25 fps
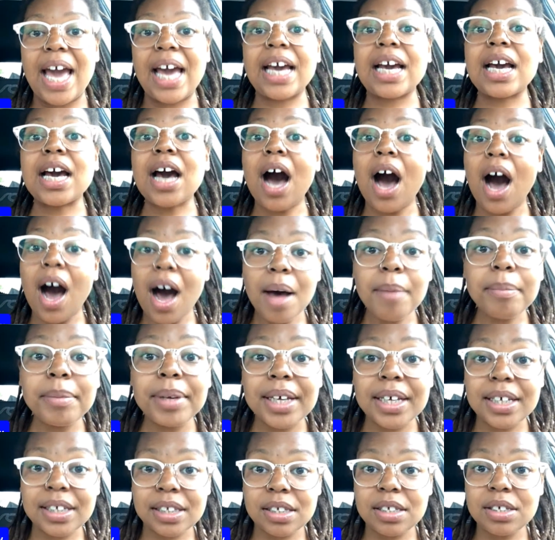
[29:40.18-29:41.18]
And
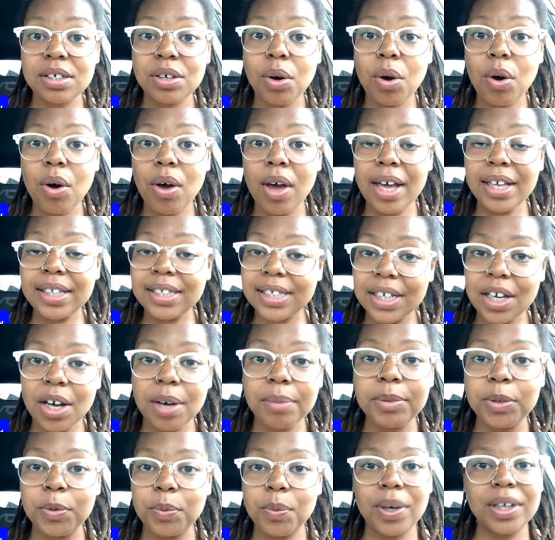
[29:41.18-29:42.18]
comment and
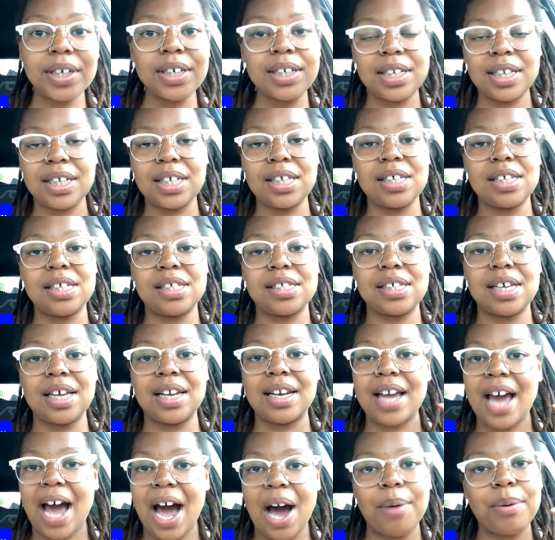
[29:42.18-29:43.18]
tell me what it is
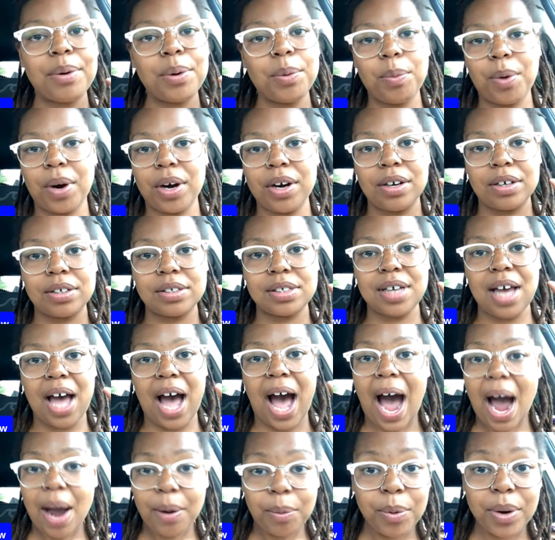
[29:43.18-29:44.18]
and how it works.
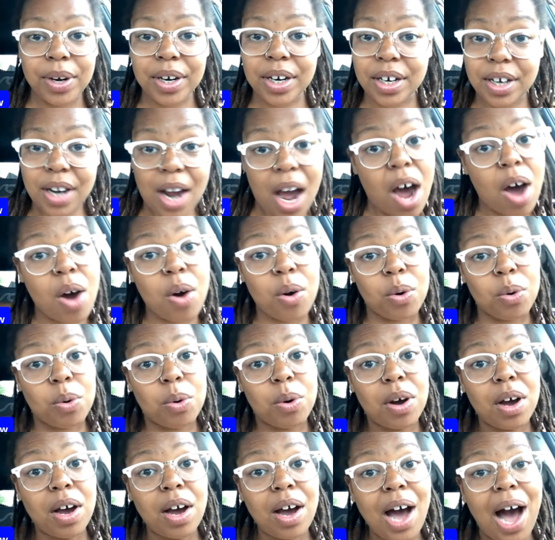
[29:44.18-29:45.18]
I want to
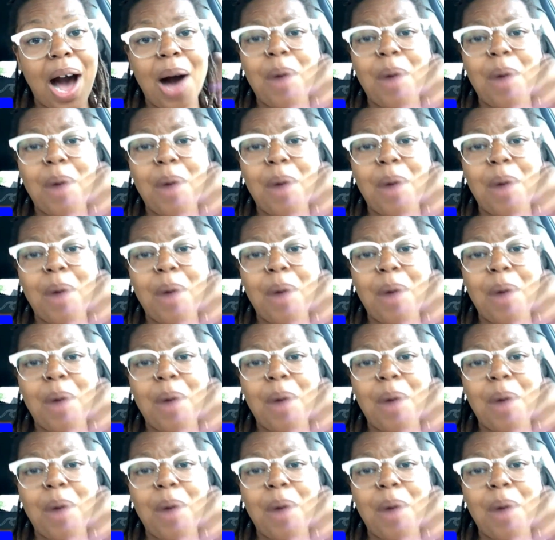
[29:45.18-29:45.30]
know.